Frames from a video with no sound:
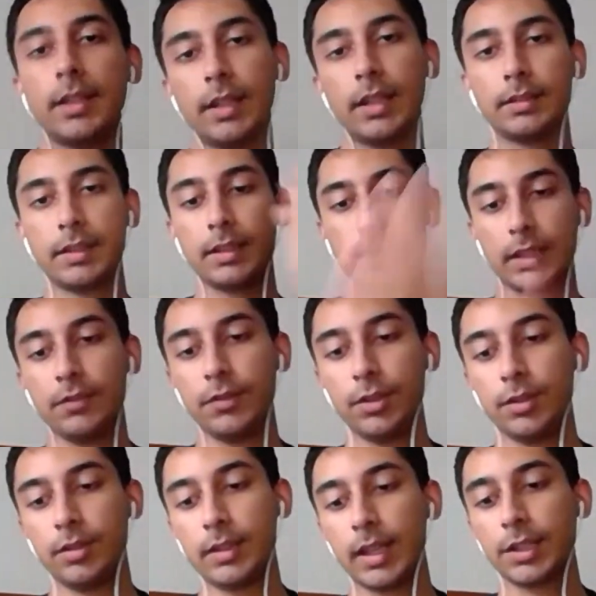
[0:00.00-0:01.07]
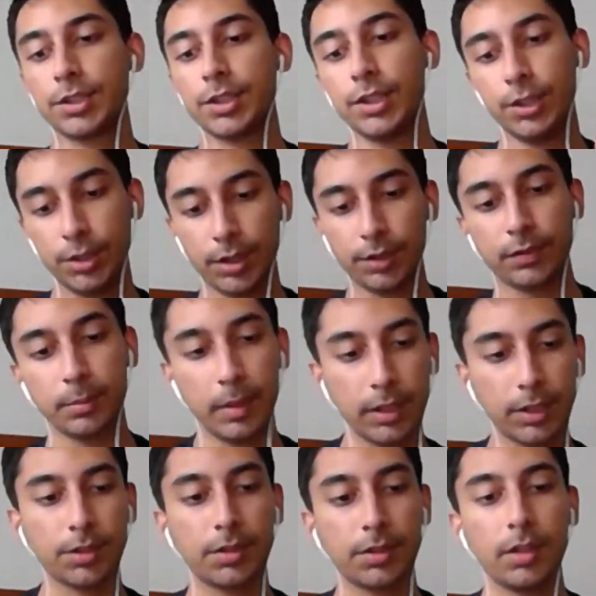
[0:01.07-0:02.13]
they'll give you a lecture. You have to
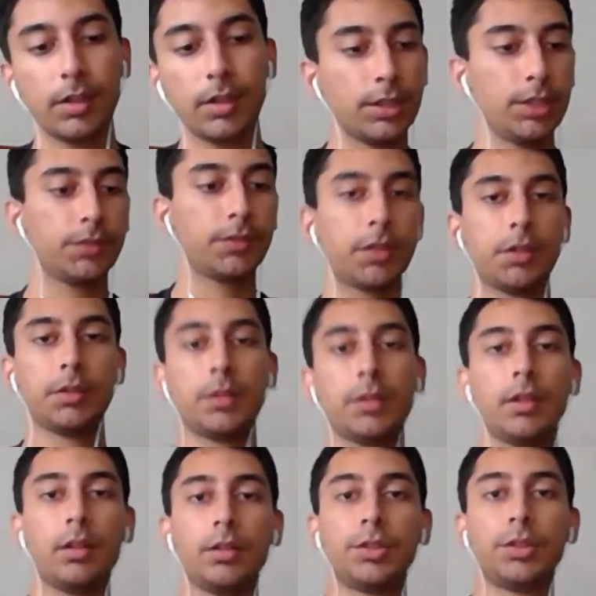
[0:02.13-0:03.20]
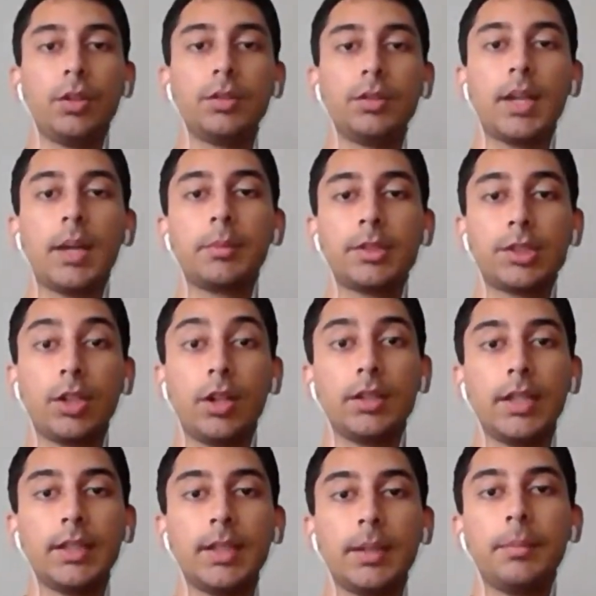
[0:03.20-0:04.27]
make your own notes and you have to go on your own time,
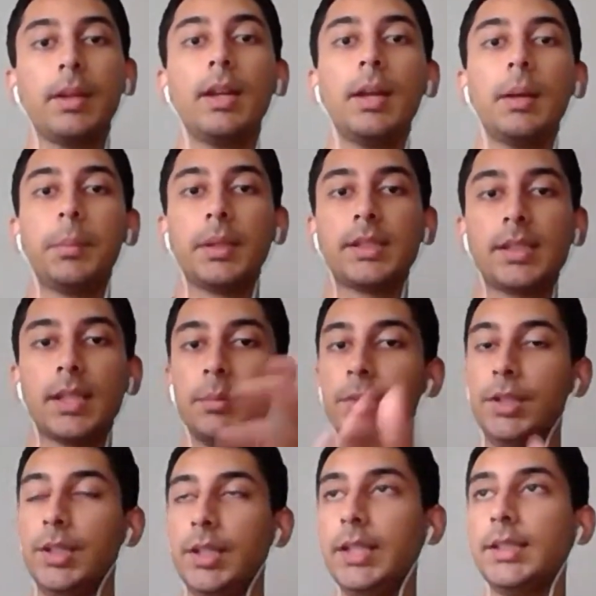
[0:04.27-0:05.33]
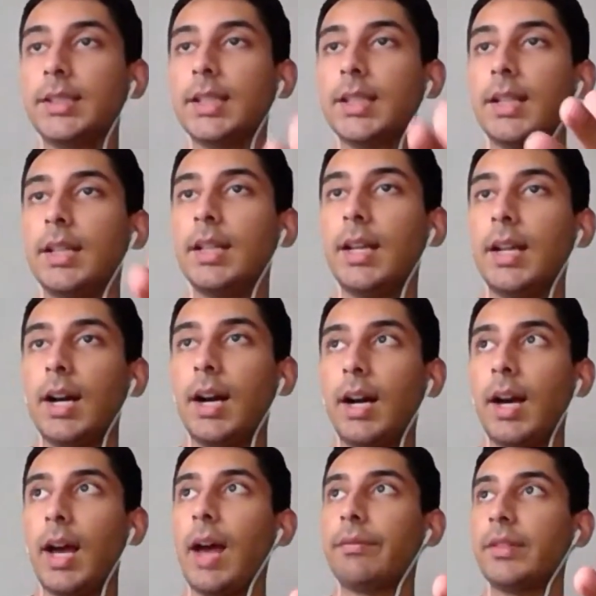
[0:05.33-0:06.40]
consolidate them. But some unis
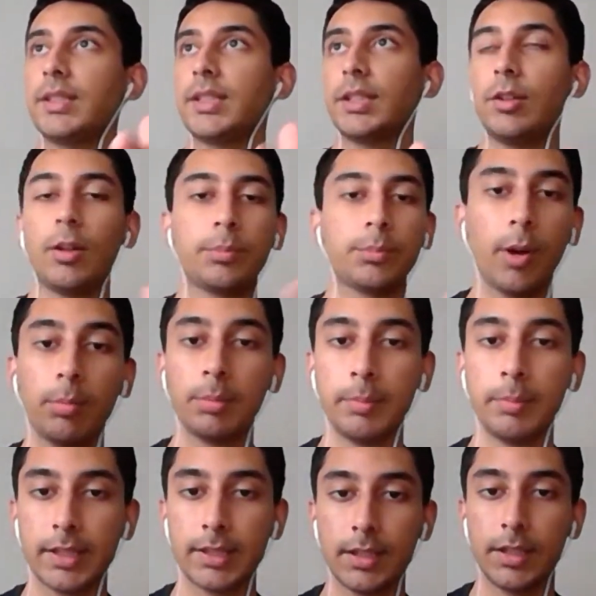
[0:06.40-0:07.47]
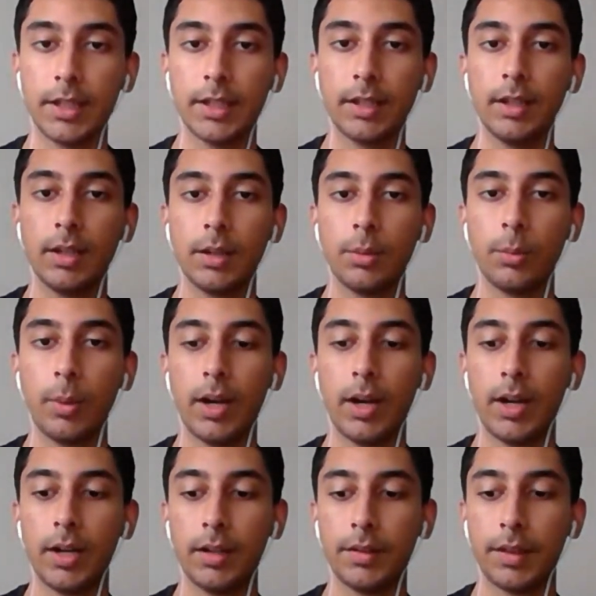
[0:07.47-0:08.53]
have this thing called problem based learning
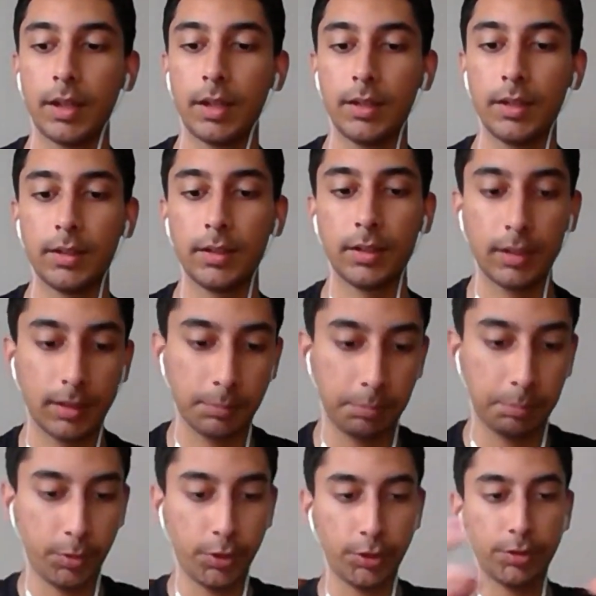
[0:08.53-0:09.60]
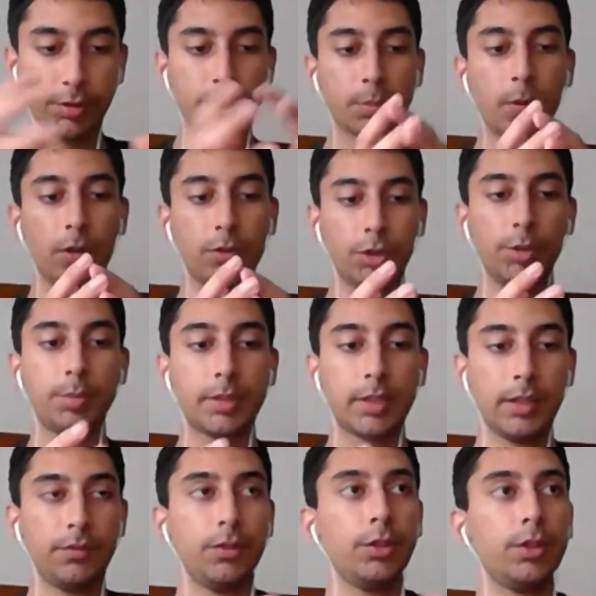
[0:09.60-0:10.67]
where they'll put you into small groups,
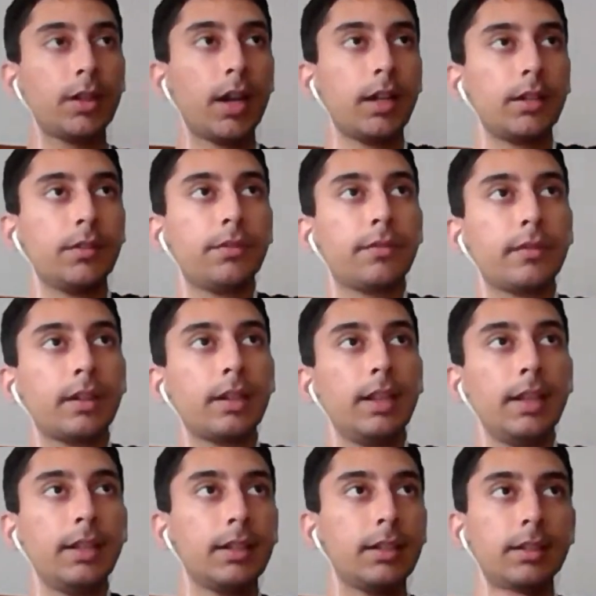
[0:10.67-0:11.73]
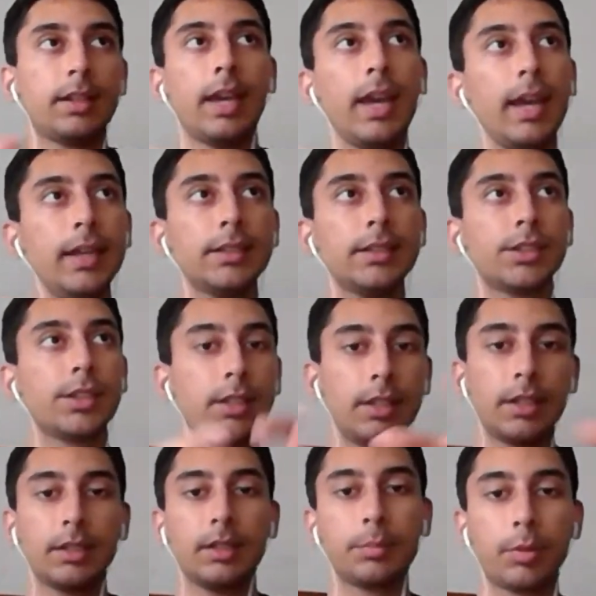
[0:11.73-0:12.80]
give you a kind of clinical case or a
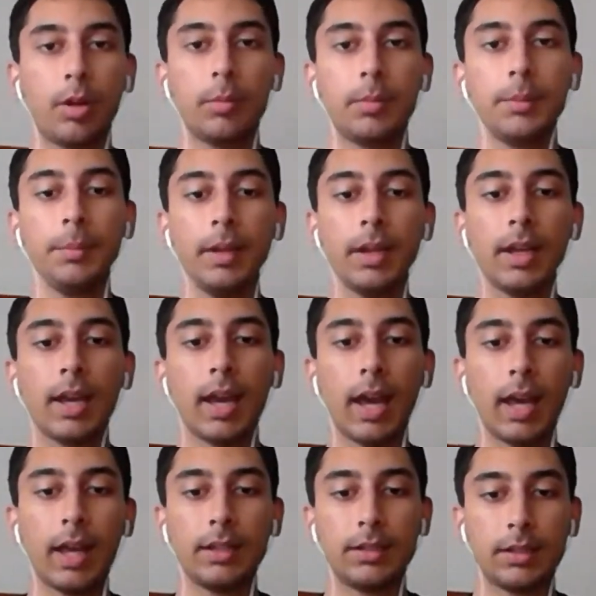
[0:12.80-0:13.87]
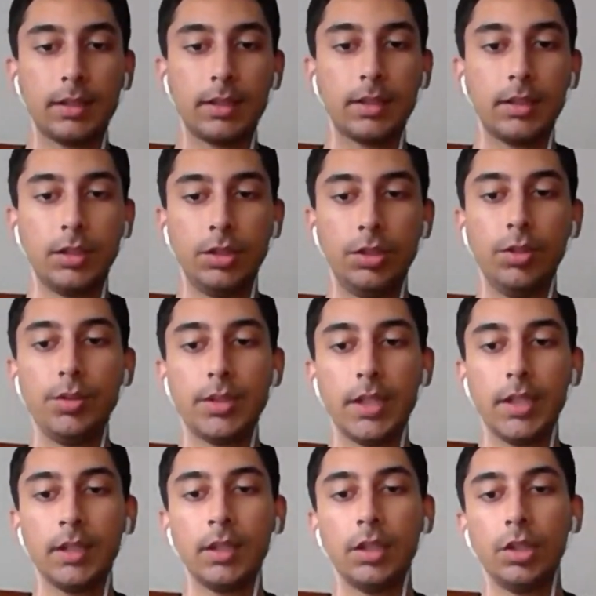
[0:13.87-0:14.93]
clinical problem, and
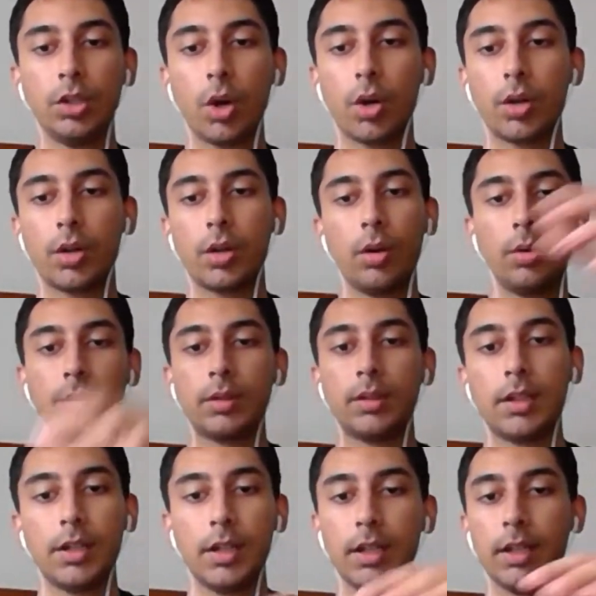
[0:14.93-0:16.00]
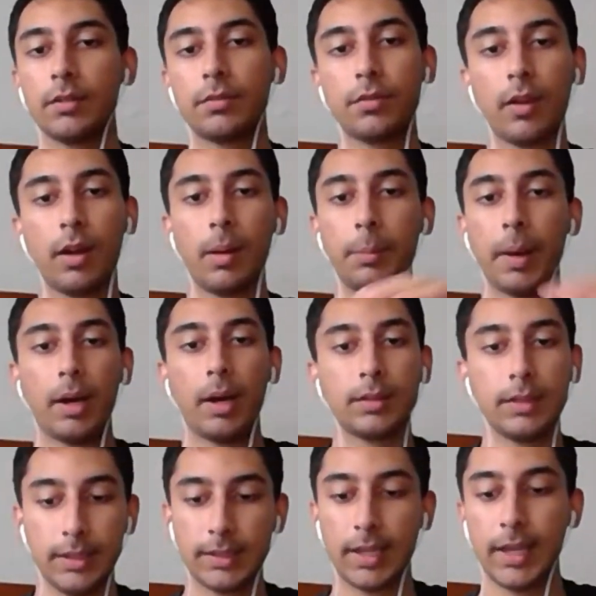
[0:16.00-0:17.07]
using your own learning about
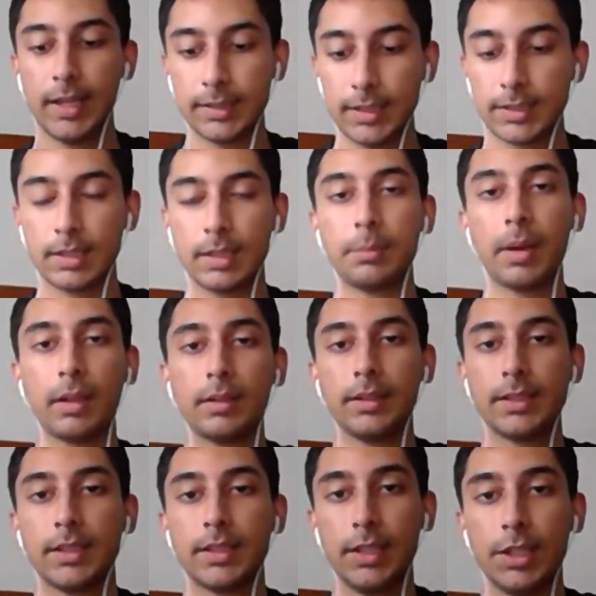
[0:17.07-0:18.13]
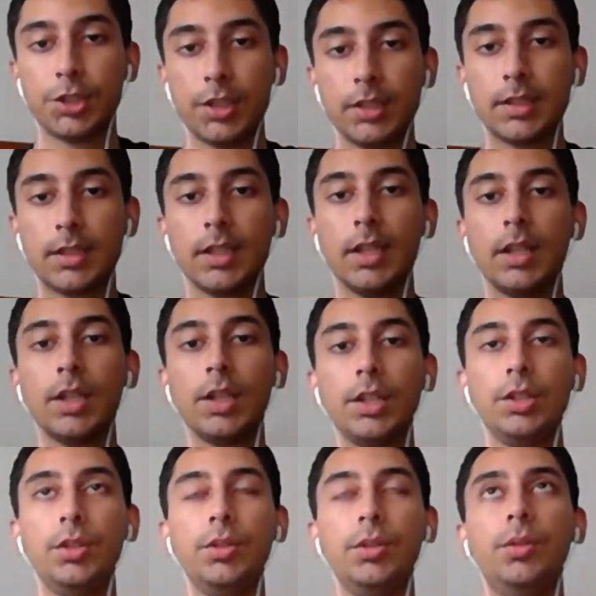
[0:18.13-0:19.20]
these cases and about these conditions,
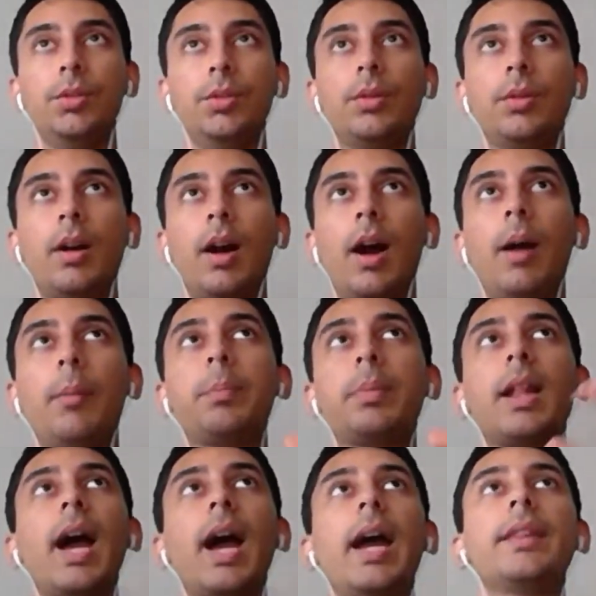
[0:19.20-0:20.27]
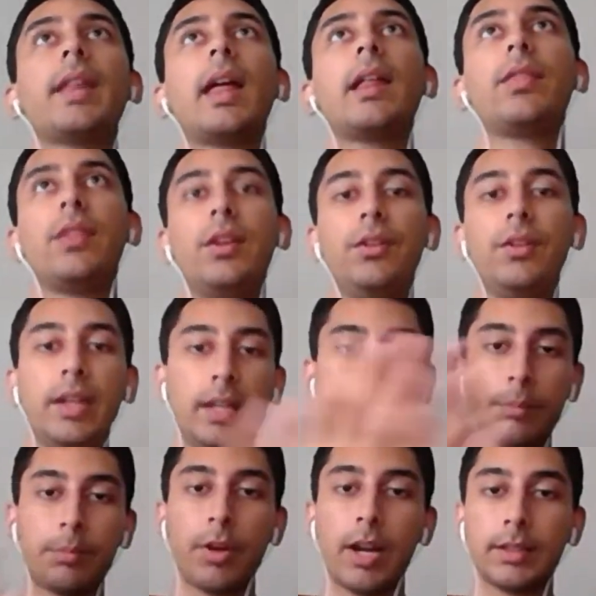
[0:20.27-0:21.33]
you apply that theory in
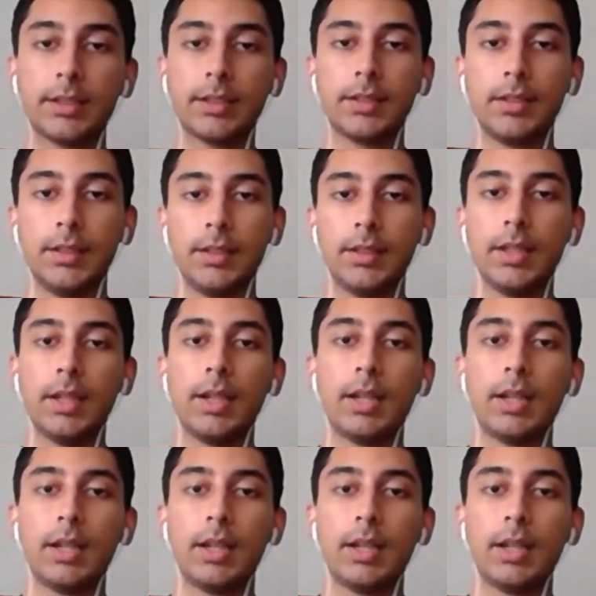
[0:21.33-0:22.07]
a practical